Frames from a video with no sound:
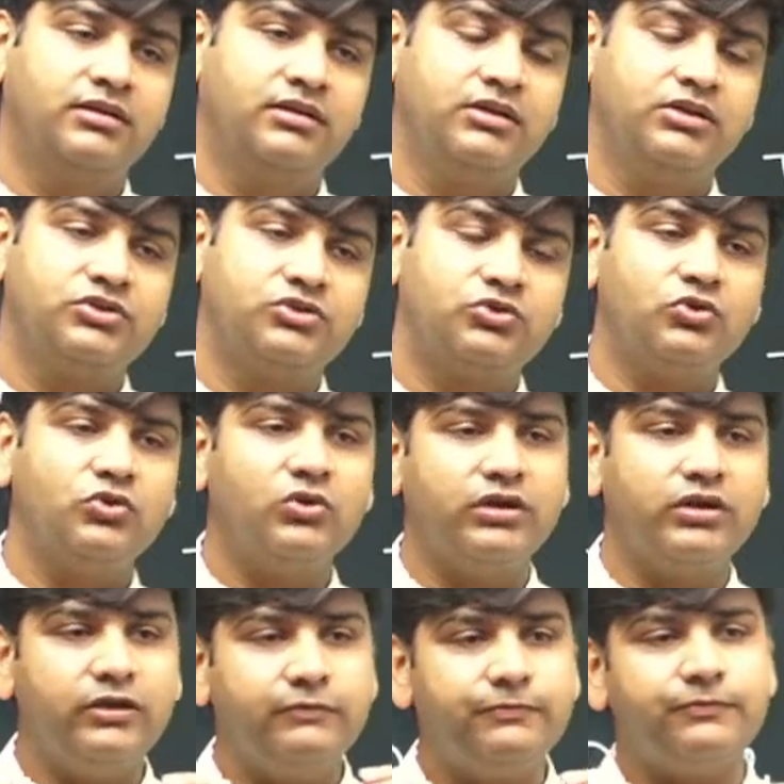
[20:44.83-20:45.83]
So
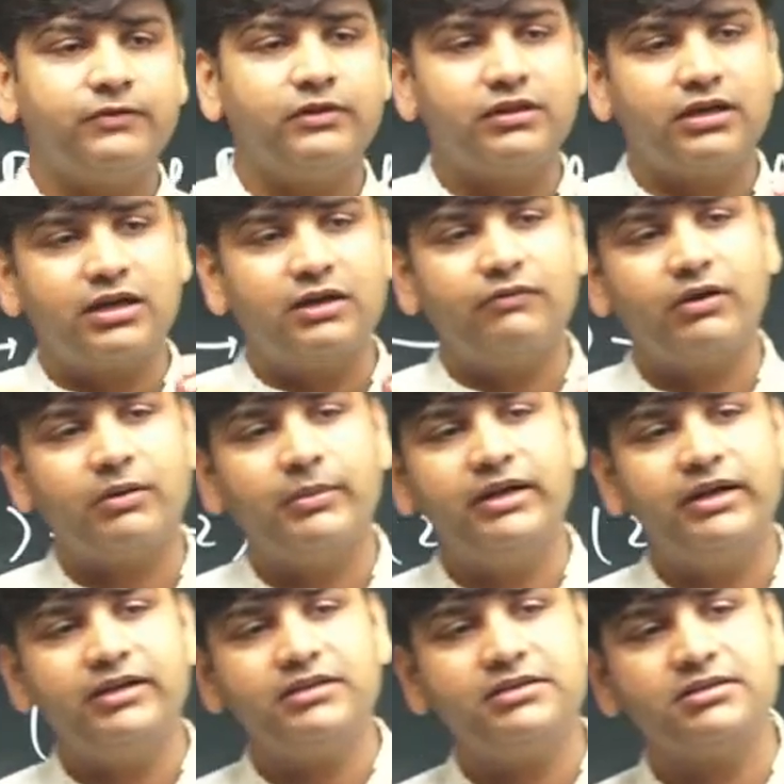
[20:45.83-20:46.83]
if the government
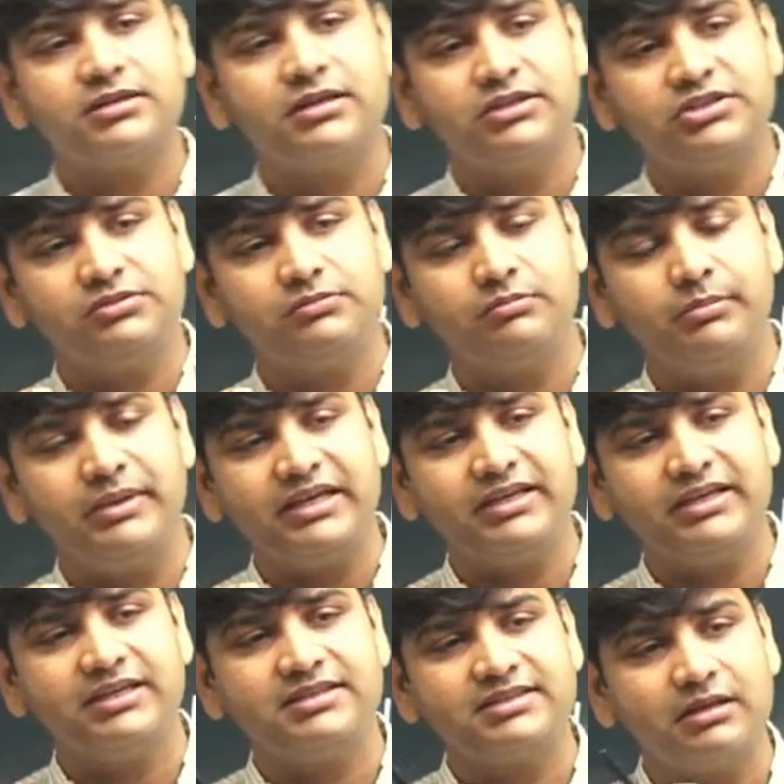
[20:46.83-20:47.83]
is making
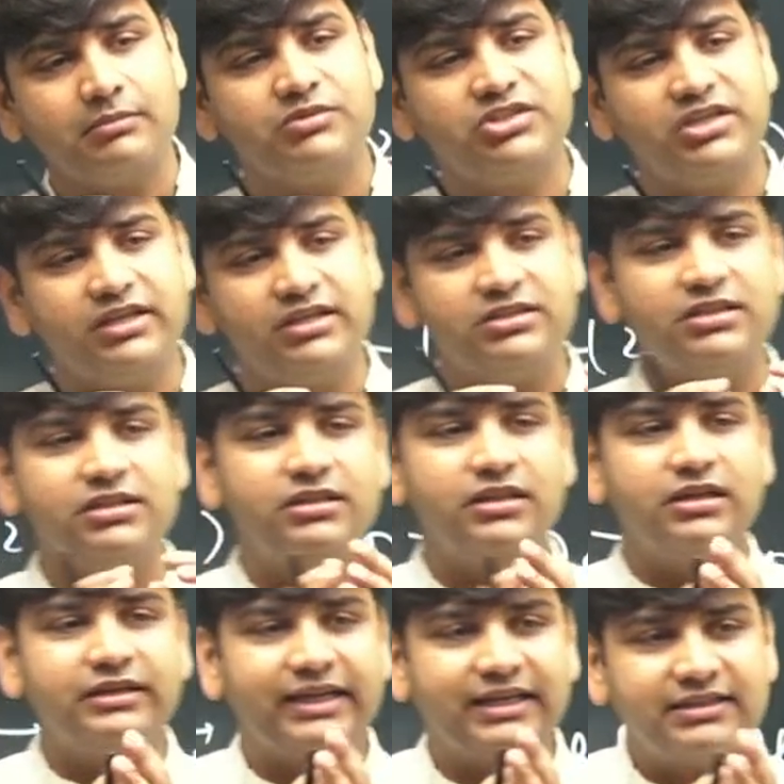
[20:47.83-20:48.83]
some change in the
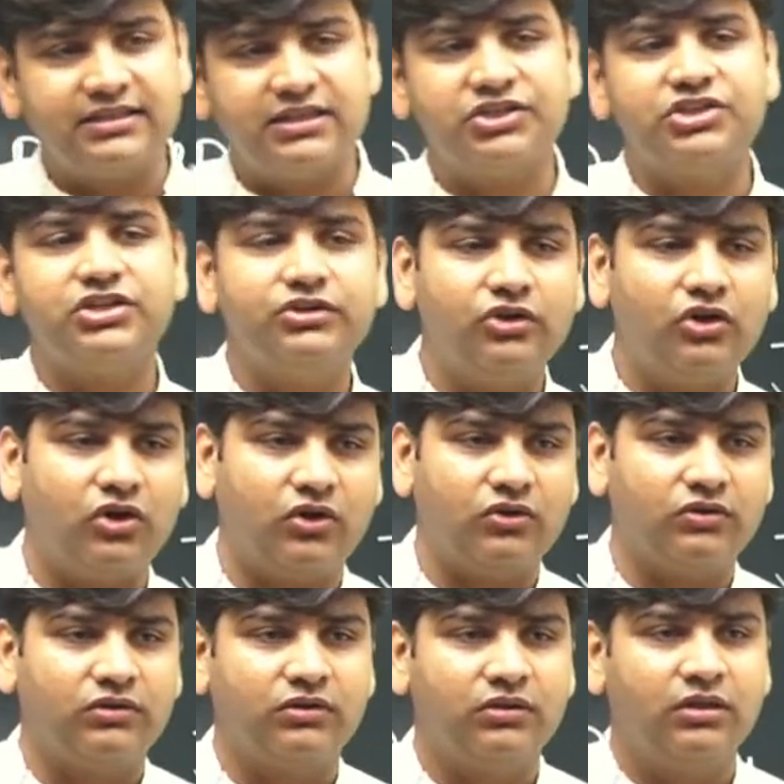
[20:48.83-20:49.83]
taxation law
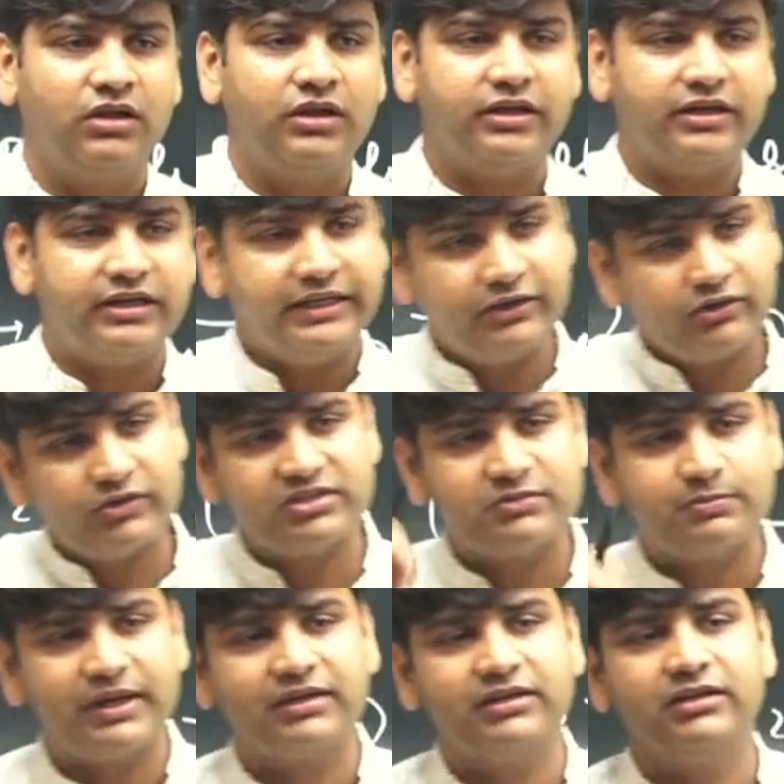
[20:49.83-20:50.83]

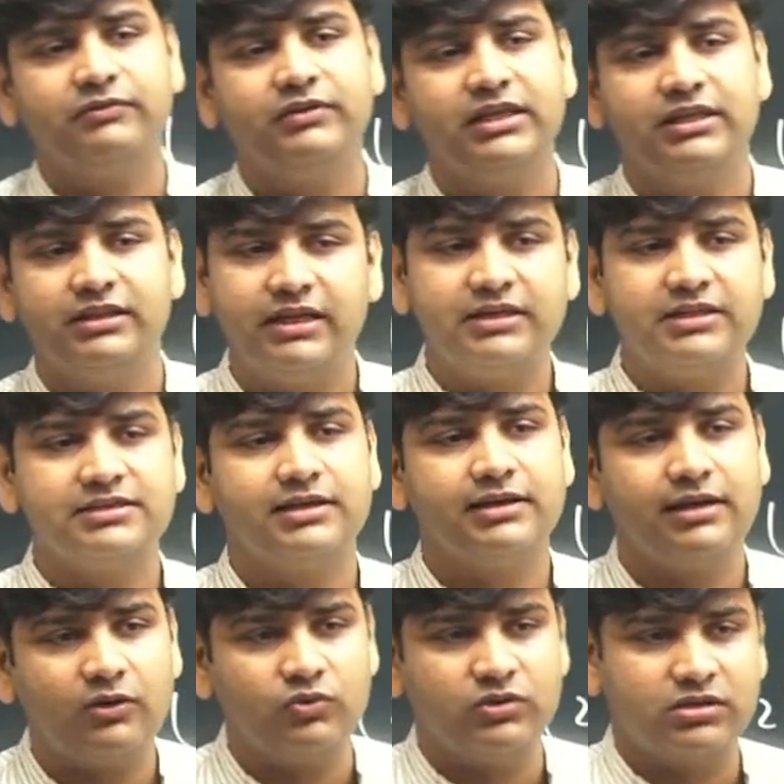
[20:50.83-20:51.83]
retrospectively, that is
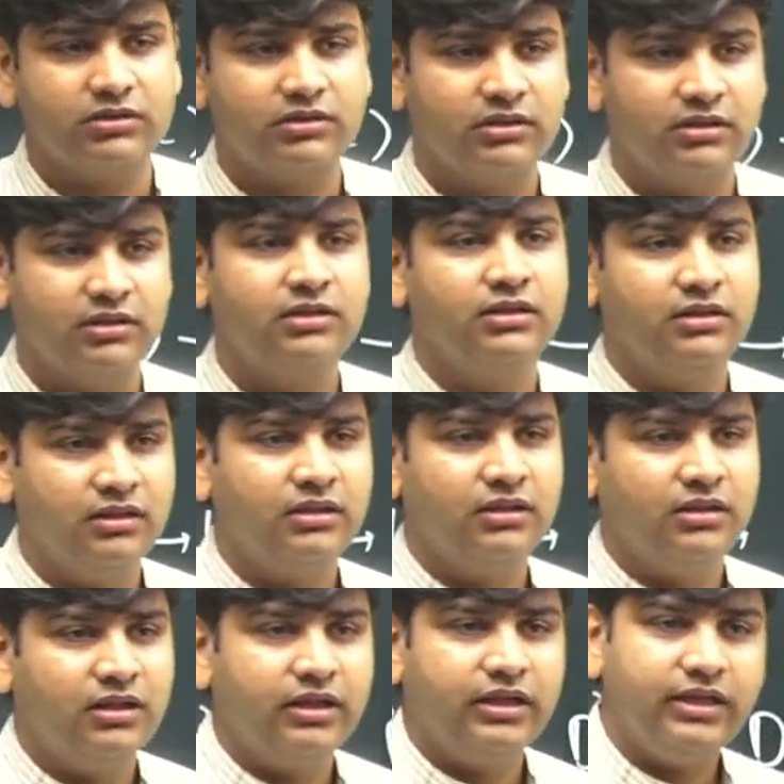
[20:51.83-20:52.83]
allowed.
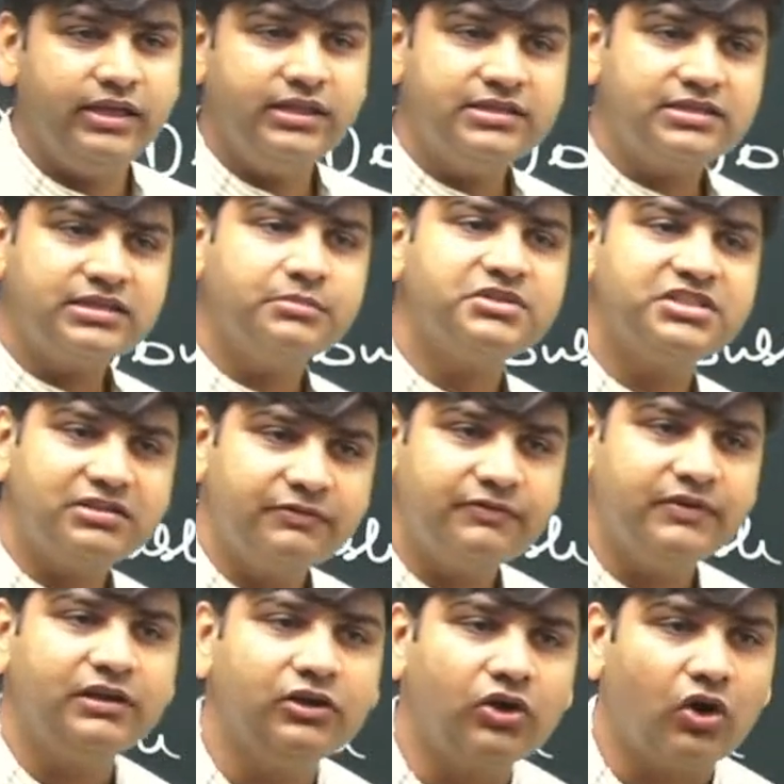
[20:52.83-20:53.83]
In some civil
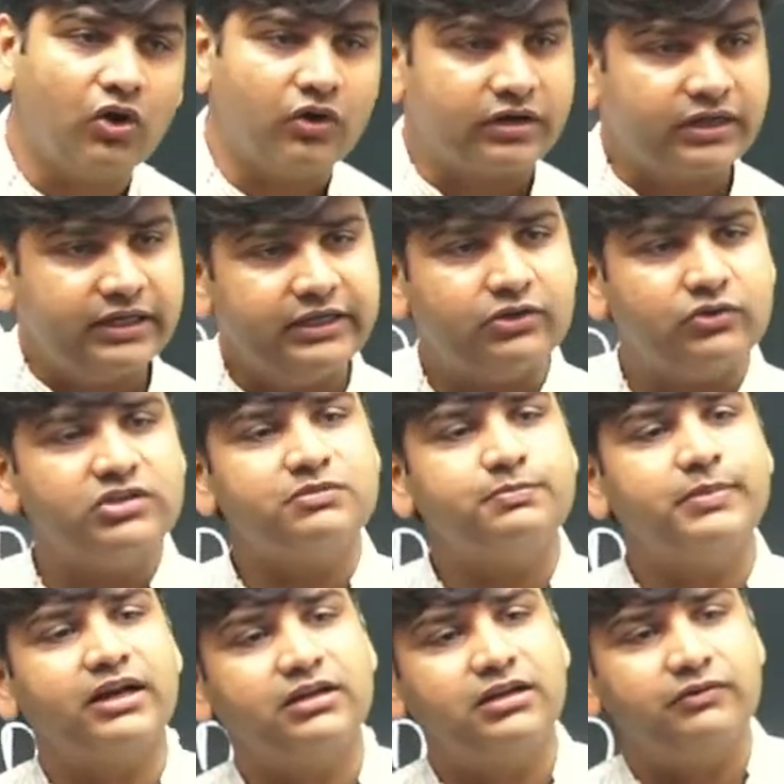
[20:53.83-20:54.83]
law
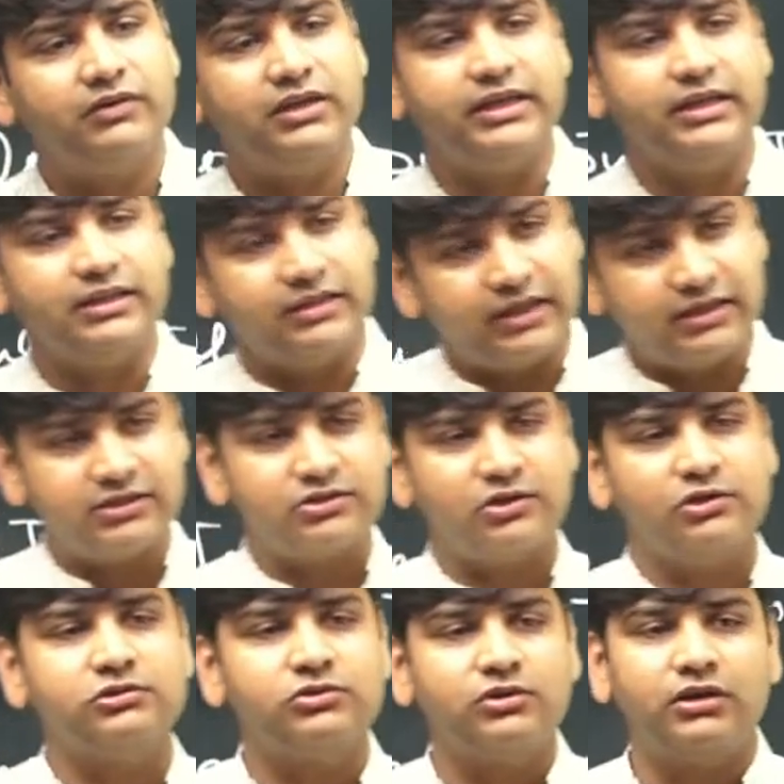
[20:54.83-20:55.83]
retrospectively, that is
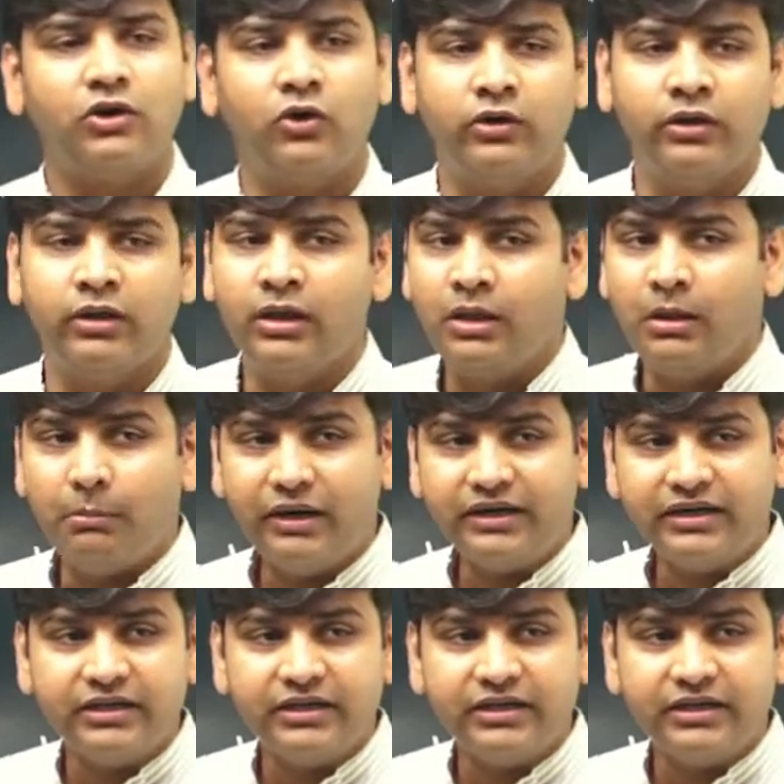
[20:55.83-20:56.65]
also allowed. But in